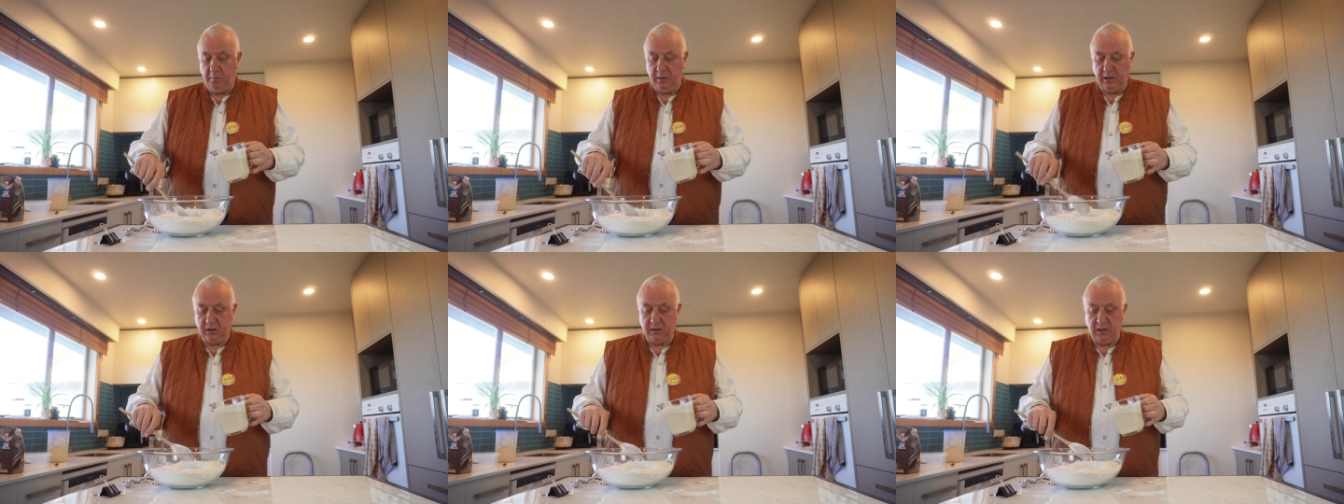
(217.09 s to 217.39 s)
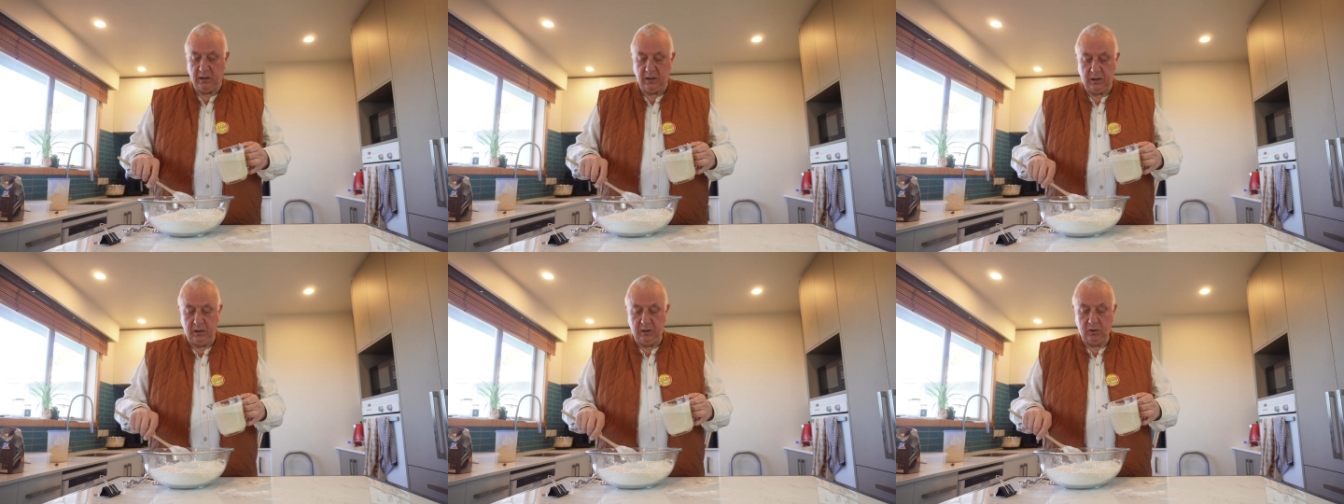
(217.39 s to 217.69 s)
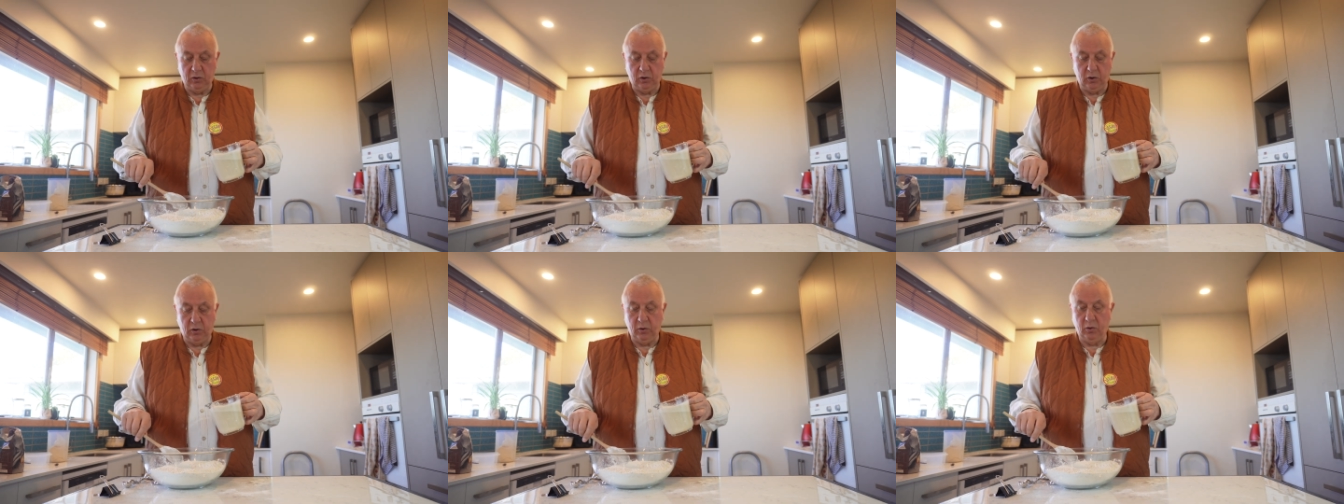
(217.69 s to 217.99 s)
mix it
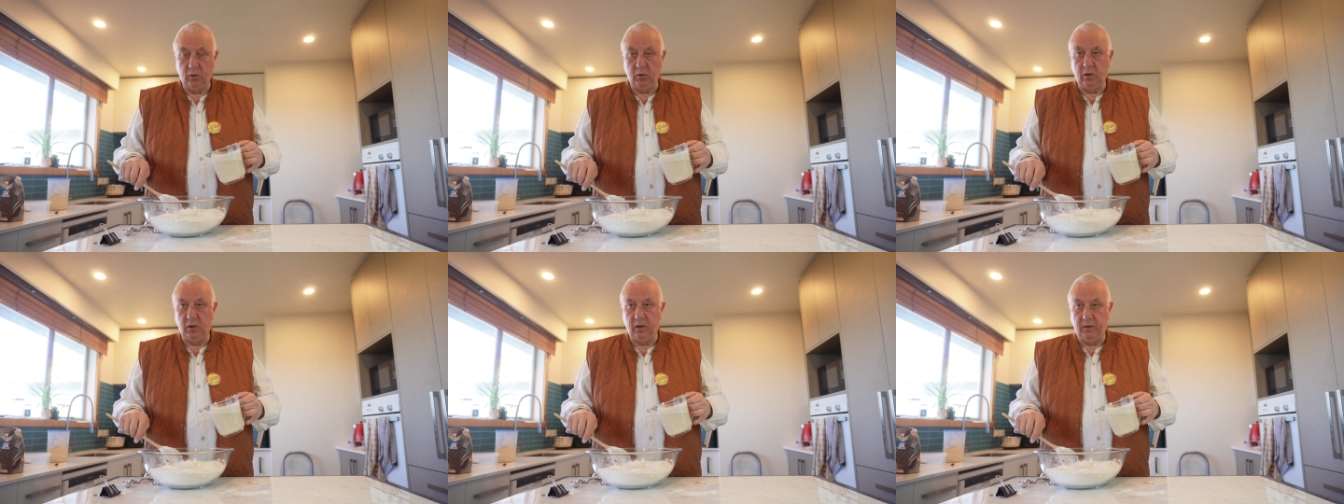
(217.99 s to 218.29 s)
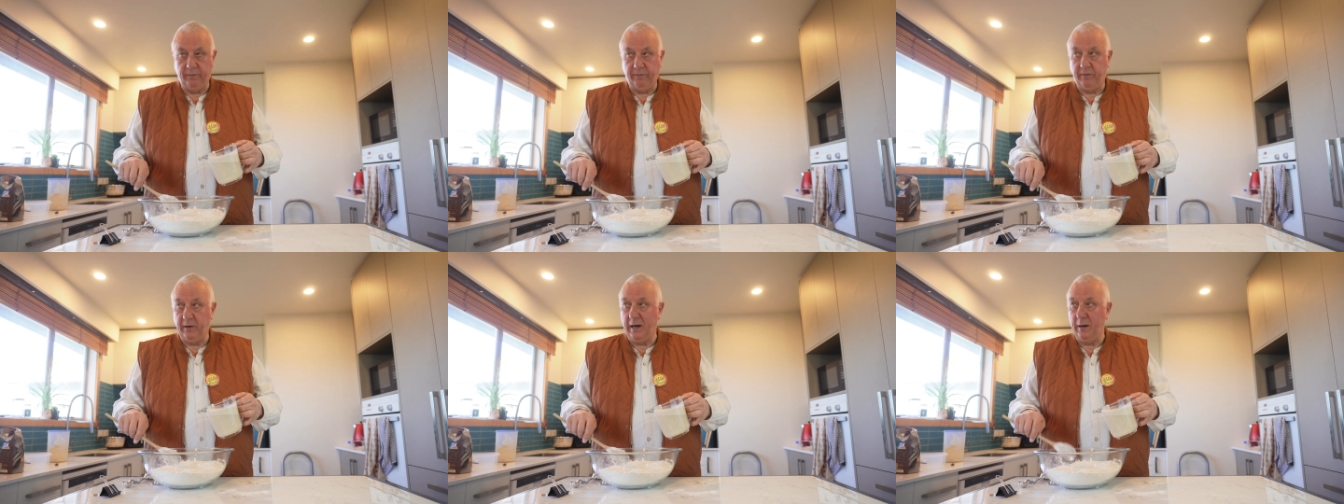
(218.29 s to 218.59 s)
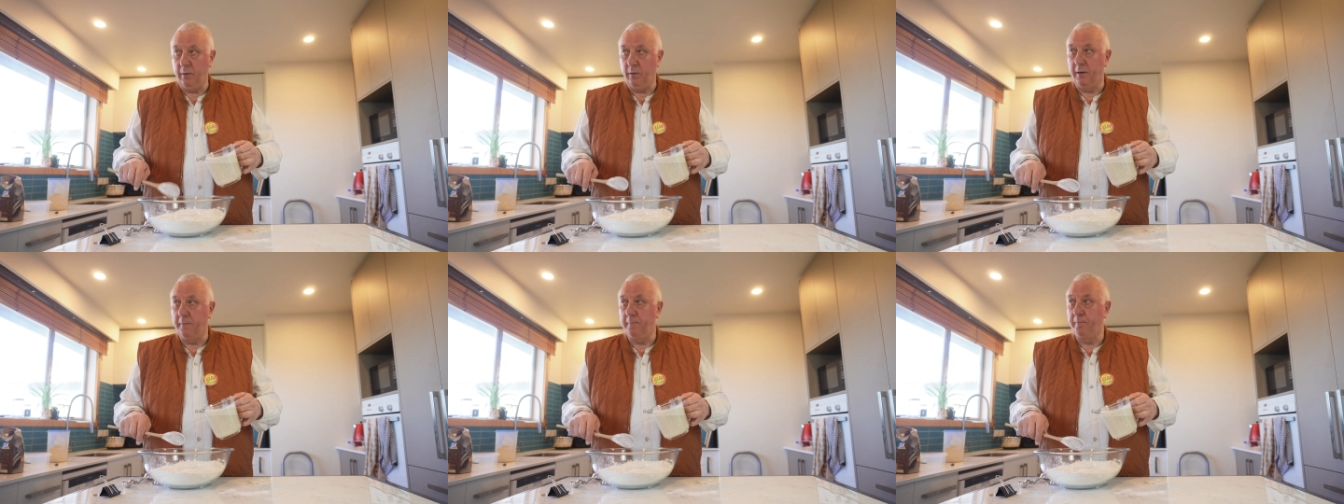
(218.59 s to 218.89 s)
into the
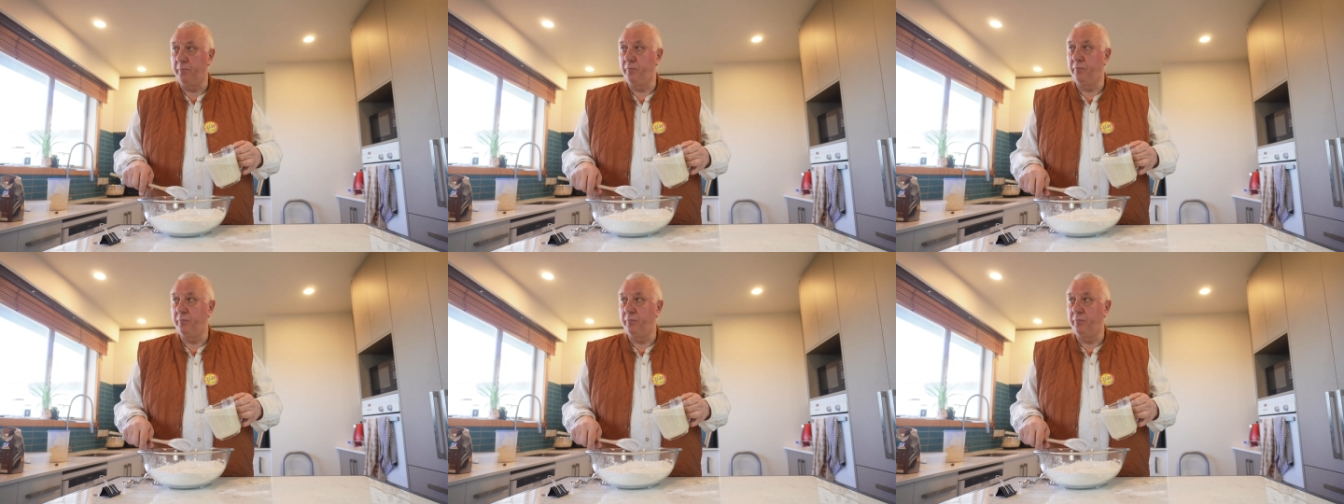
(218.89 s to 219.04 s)
flour.